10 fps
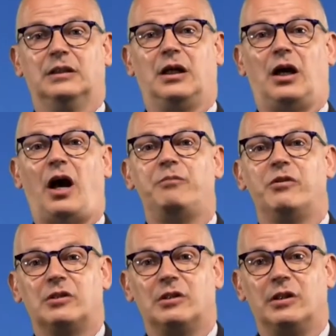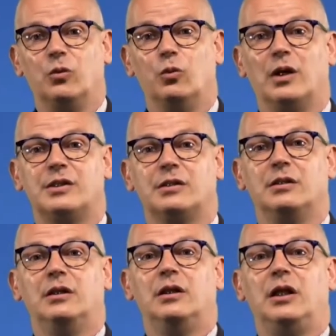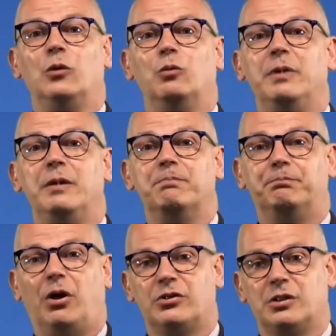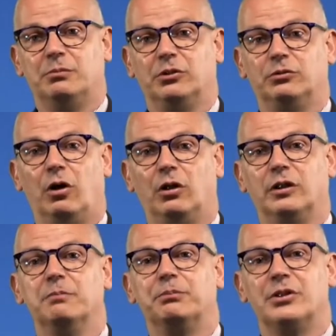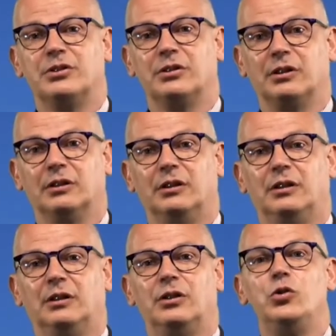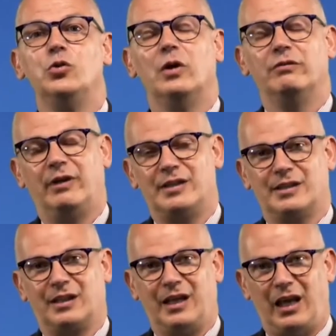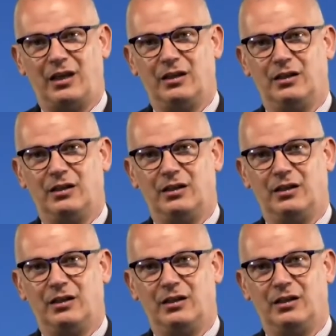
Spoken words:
Obviously, once it will be possible hold in person new events again,